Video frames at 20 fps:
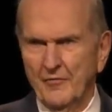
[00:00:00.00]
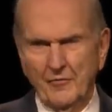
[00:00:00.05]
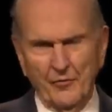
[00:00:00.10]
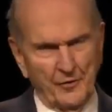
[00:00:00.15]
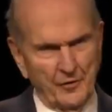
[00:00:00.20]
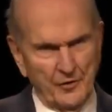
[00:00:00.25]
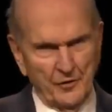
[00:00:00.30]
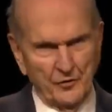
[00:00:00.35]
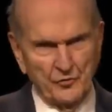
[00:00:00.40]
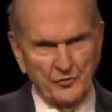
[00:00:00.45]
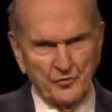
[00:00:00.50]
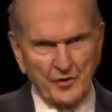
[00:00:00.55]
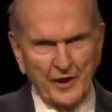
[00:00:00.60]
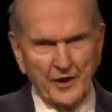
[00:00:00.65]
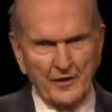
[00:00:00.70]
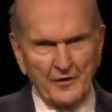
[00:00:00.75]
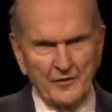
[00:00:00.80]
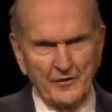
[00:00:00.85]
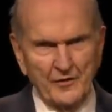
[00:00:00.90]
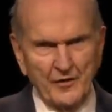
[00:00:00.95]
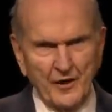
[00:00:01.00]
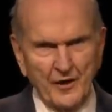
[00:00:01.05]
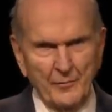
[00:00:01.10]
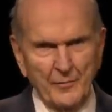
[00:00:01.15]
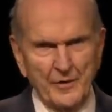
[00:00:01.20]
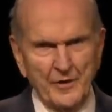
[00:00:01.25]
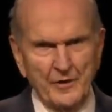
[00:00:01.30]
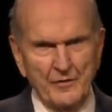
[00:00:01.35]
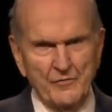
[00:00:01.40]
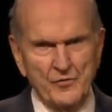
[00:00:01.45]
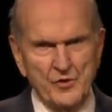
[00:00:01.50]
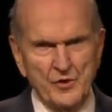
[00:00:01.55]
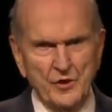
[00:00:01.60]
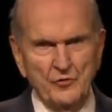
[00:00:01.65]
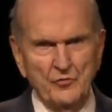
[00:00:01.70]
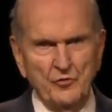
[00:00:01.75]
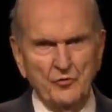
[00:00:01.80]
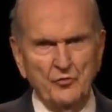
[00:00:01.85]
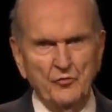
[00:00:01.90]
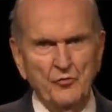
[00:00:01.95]
for the second coming of
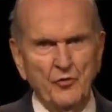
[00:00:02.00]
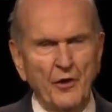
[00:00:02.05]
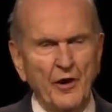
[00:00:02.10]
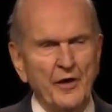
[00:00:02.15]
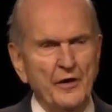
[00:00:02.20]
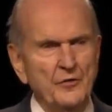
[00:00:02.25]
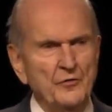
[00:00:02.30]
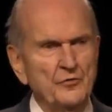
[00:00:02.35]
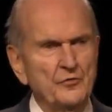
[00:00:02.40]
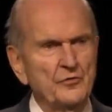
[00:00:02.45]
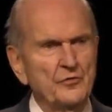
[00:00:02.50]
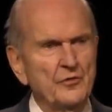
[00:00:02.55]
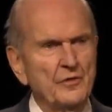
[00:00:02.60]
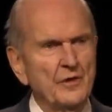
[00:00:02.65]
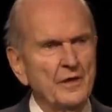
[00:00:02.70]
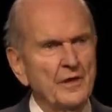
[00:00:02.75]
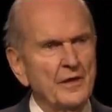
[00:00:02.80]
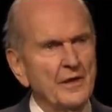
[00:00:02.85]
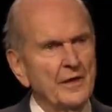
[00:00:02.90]
Jesus Christ